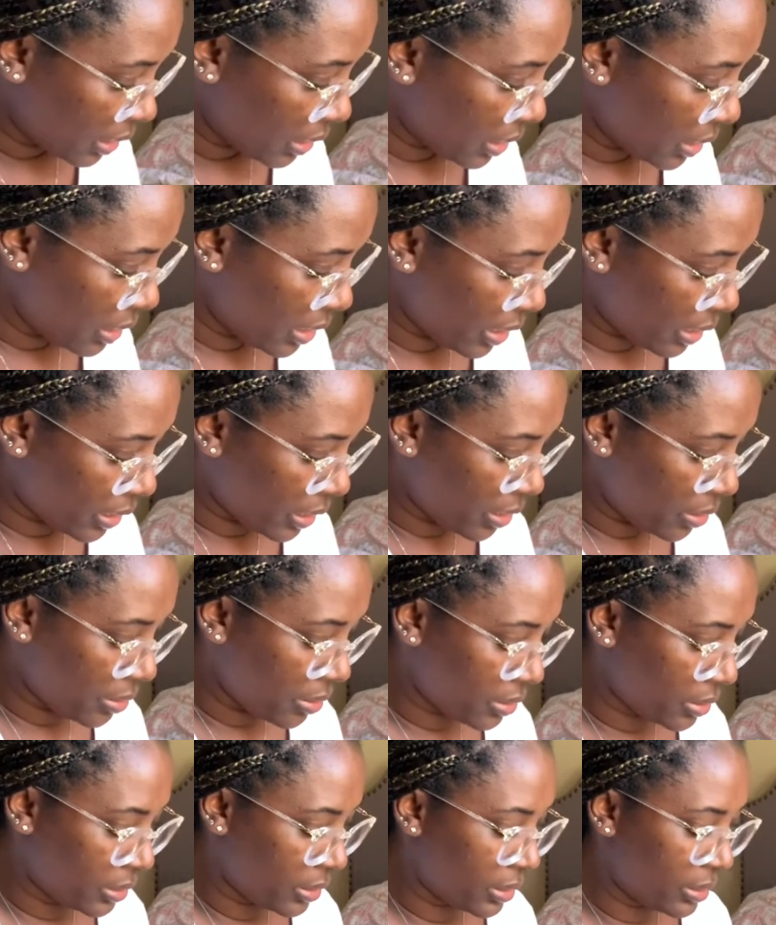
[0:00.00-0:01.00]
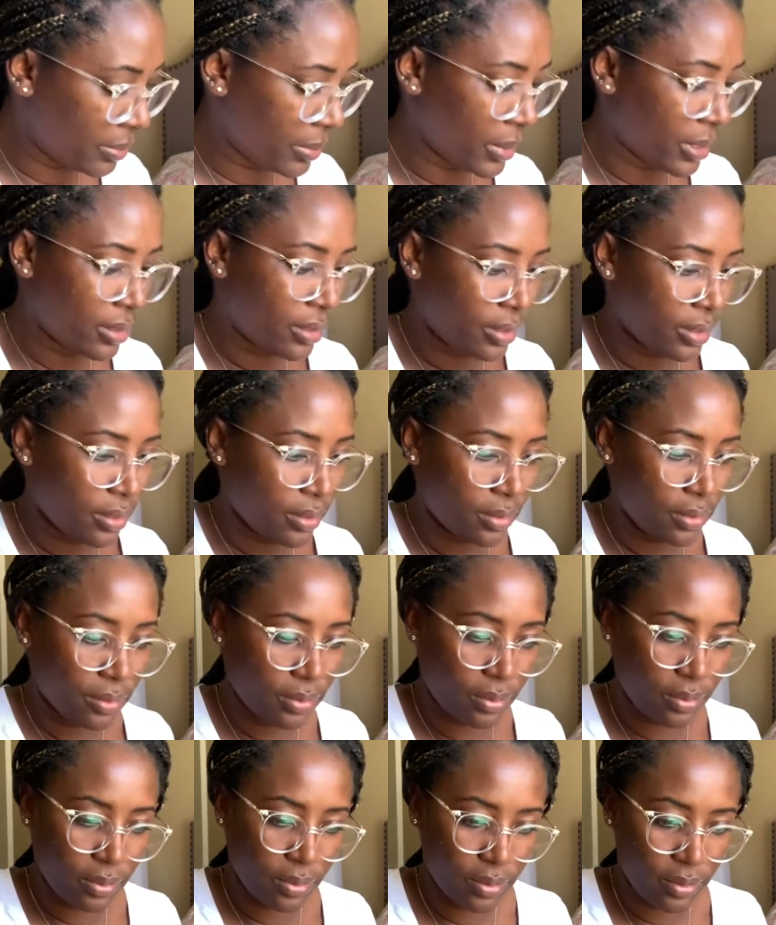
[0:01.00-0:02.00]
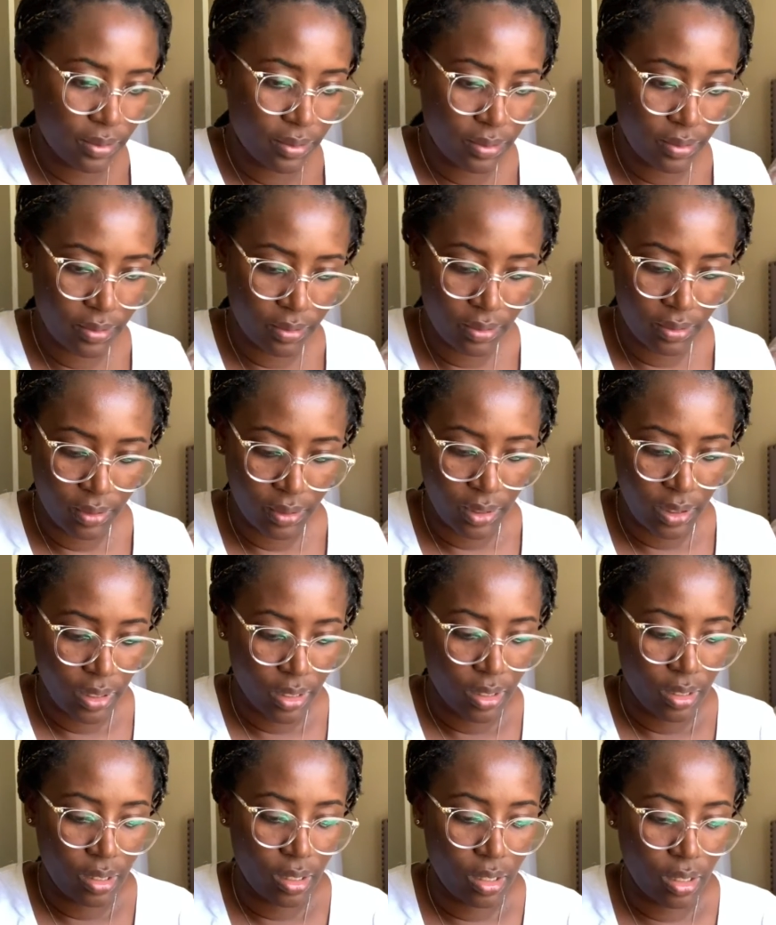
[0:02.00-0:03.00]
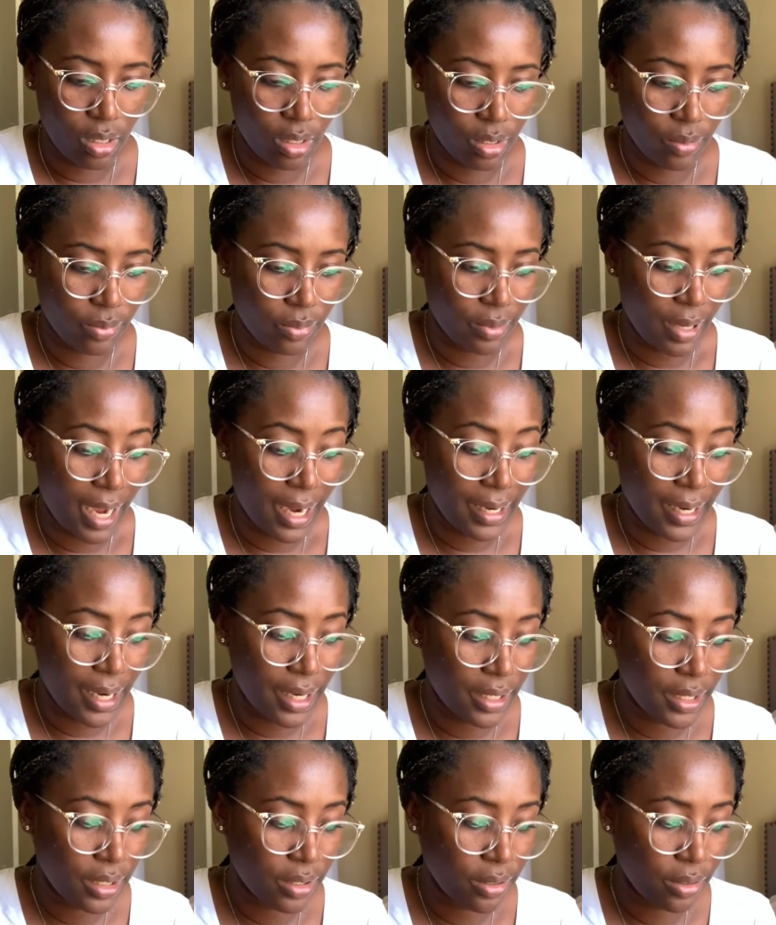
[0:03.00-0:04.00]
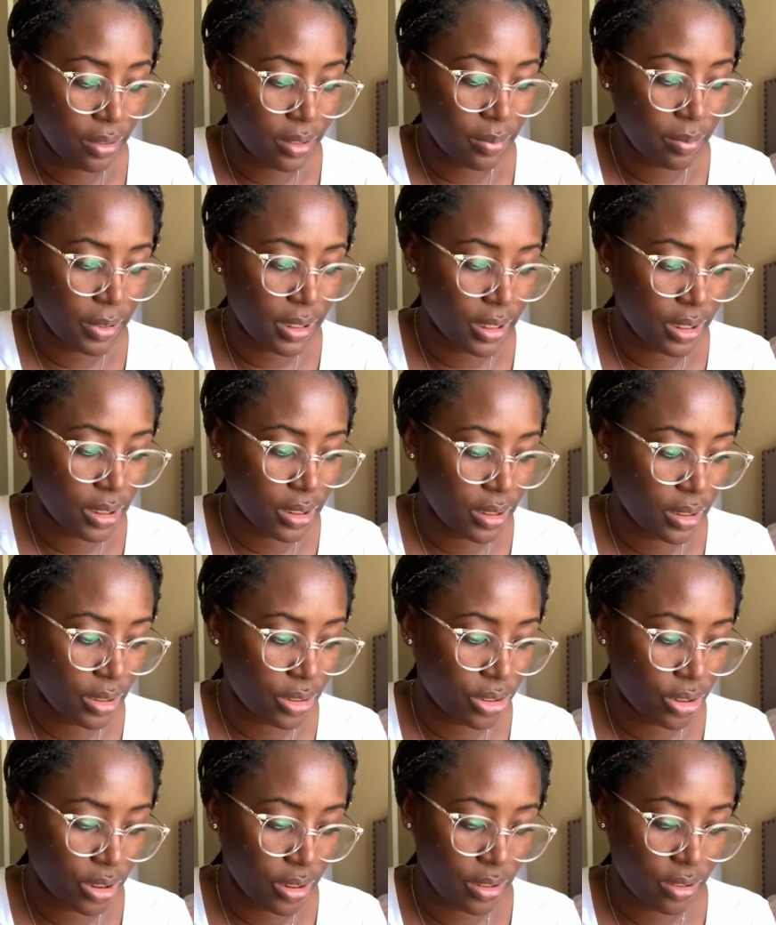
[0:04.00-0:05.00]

And I got her these pair of sandals. I got her those because she